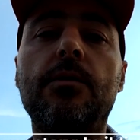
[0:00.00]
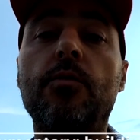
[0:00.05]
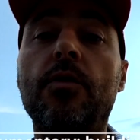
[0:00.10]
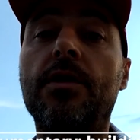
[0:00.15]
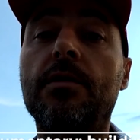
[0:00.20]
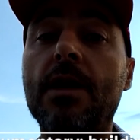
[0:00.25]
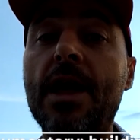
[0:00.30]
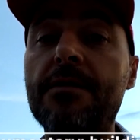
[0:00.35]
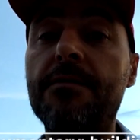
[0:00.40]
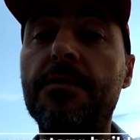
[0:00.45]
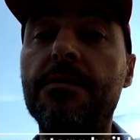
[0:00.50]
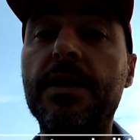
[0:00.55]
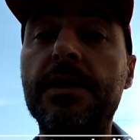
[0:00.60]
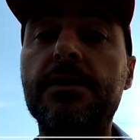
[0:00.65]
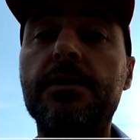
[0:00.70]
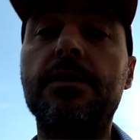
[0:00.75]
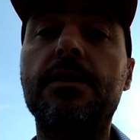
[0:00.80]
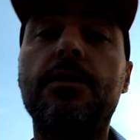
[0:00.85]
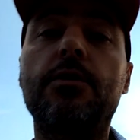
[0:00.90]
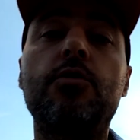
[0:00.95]
with live
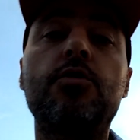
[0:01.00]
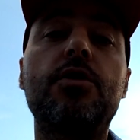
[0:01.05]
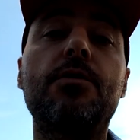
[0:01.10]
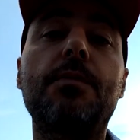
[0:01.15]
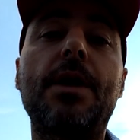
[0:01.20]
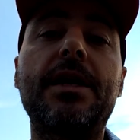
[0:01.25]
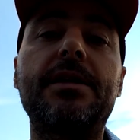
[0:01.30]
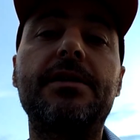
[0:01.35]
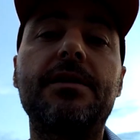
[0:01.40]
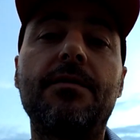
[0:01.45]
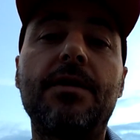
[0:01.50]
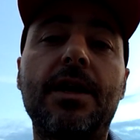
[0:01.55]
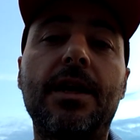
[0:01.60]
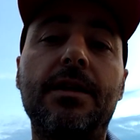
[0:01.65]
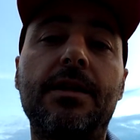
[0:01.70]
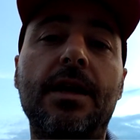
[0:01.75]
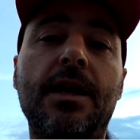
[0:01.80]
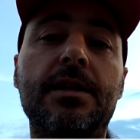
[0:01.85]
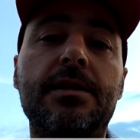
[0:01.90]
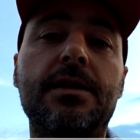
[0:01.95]
events using my 7
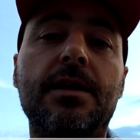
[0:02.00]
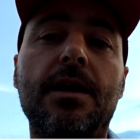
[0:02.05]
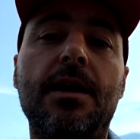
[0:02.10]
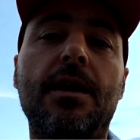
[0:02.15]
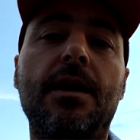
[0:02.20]
ideals